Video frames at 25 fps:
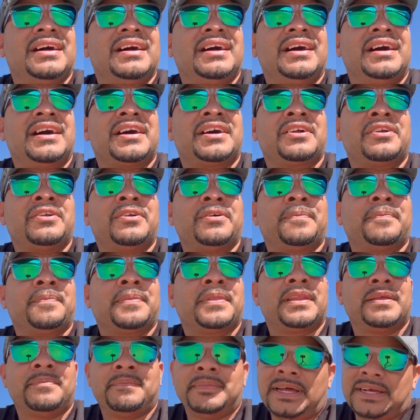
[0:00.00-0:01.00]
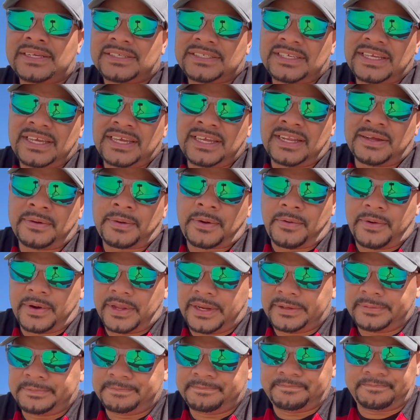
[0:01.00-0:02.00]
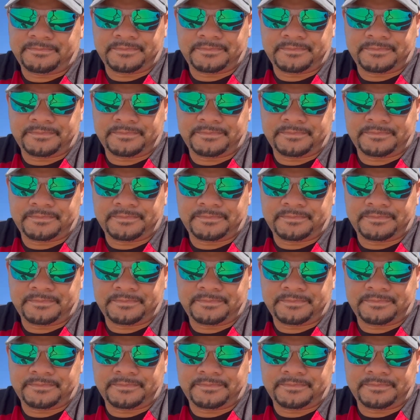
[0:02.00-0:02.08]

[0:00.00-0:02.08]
I don't know. I'm not saying I'm quitting.